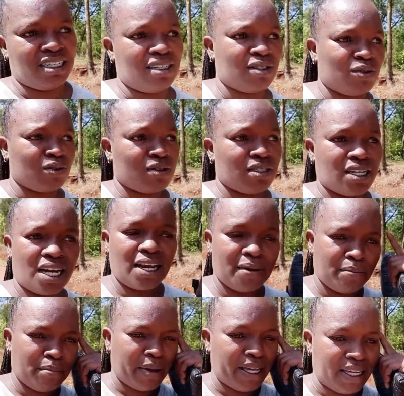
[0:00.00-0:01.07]
It was really
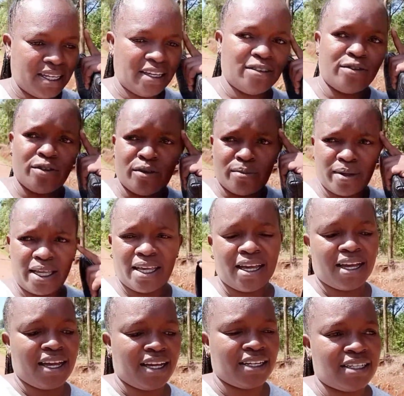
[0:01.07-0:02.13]
paining from here,
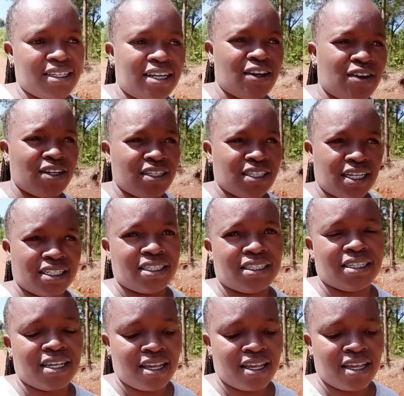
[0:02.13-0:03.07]
and now it has